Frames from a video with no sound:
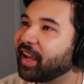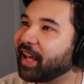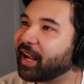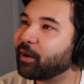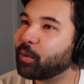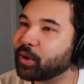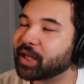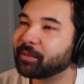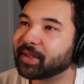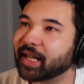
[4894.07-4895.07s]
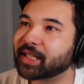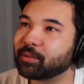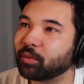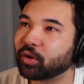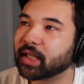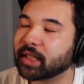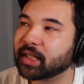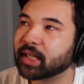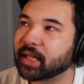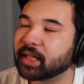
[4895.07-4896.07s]
I woke up the next morning,
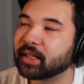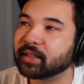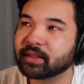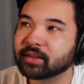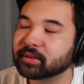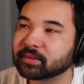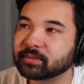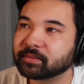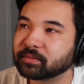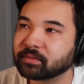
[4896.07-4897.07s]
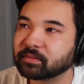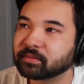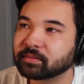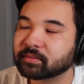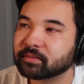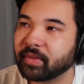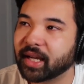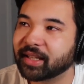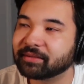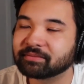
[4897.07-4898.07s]
and
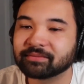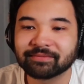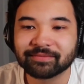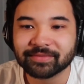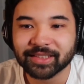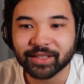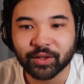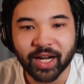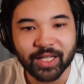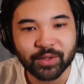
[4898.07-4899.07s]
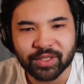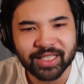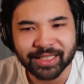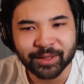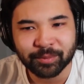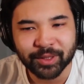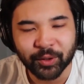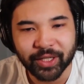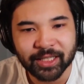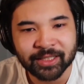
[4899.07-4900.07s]
man, the grass was just a little bit
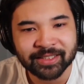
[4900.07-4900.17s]
greener,